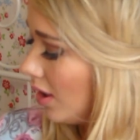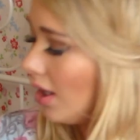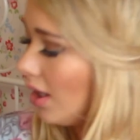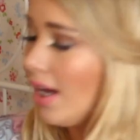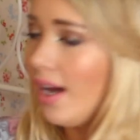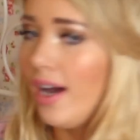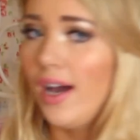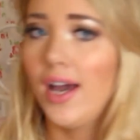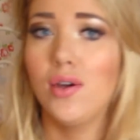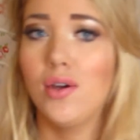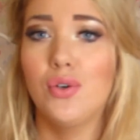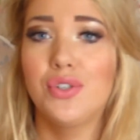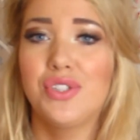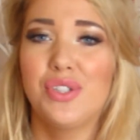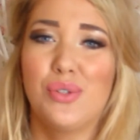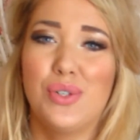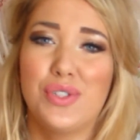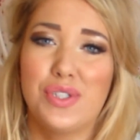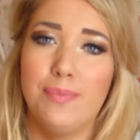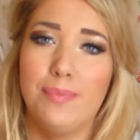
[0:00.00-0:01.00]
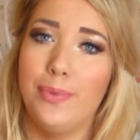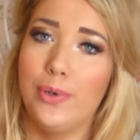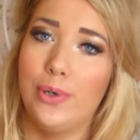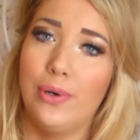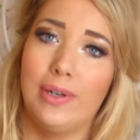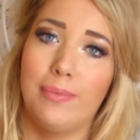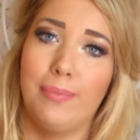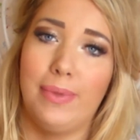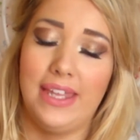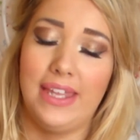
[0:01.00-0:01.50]
I also got some
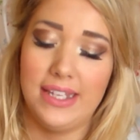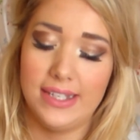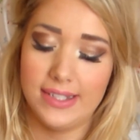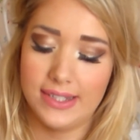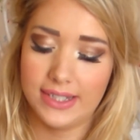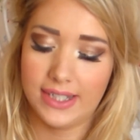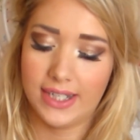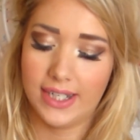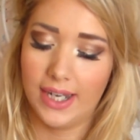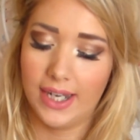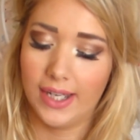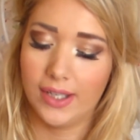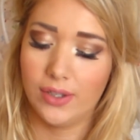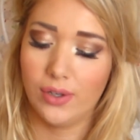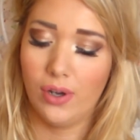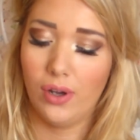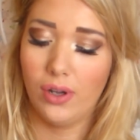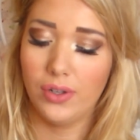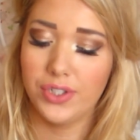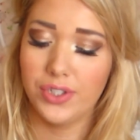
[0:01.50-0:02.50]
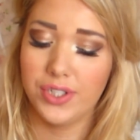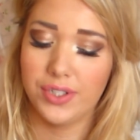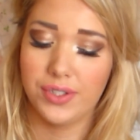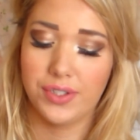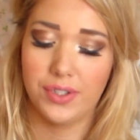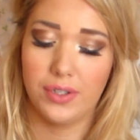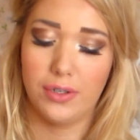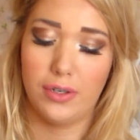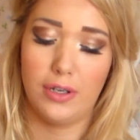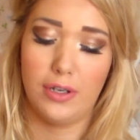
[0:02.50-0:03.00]
boring bits. I got
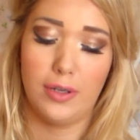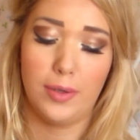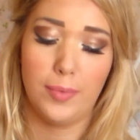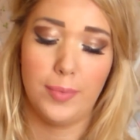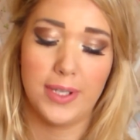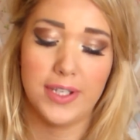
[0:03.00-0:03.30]
some